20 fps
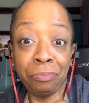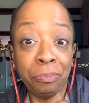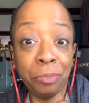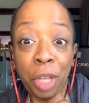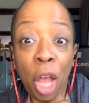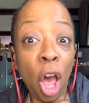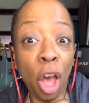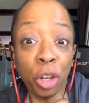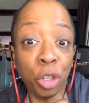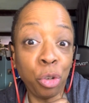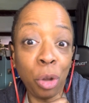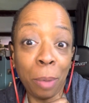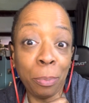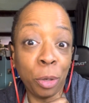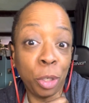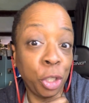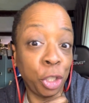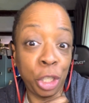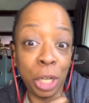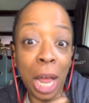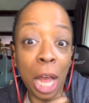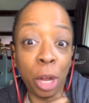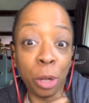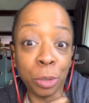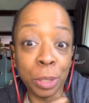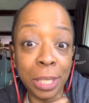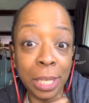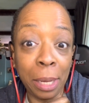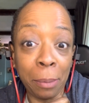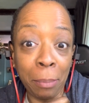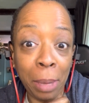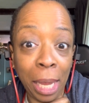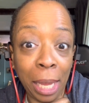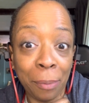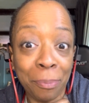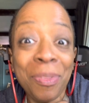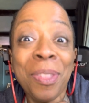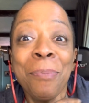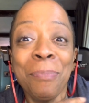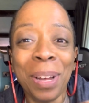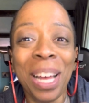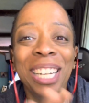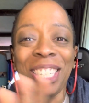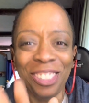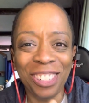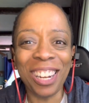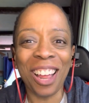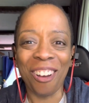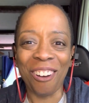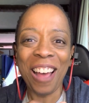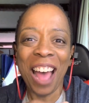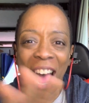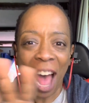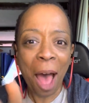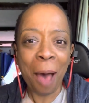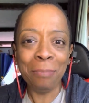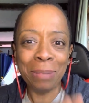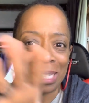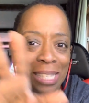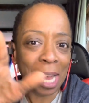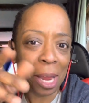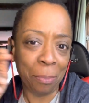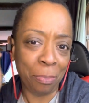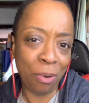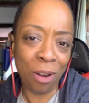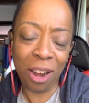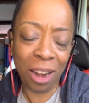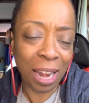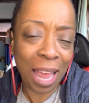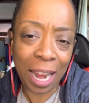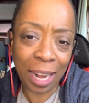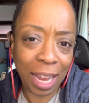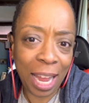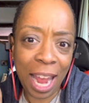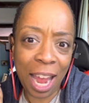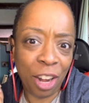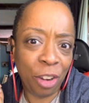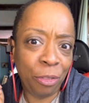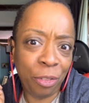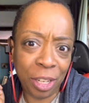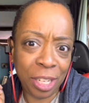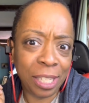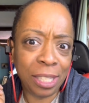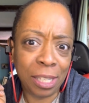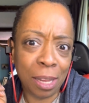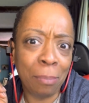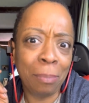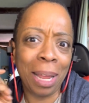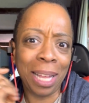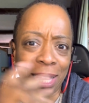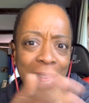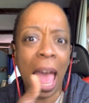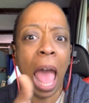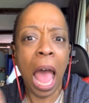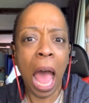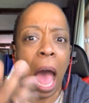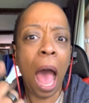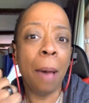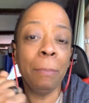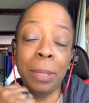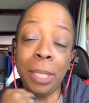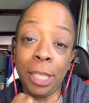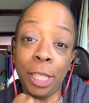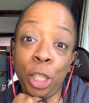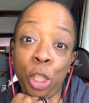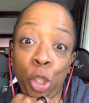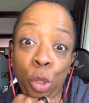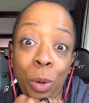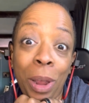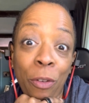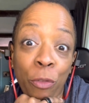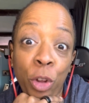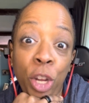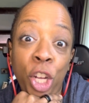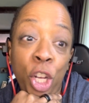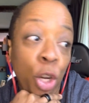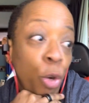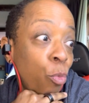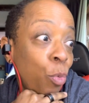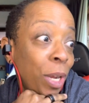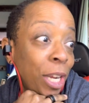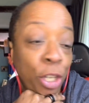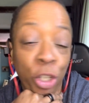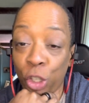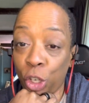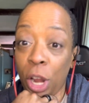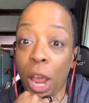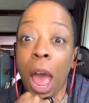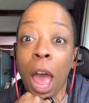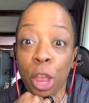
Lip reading: y'all in trouble because you're not going to see me. But, I'm going to say a prayer, light a candle for you, something like that. I'm going to send you every good wish.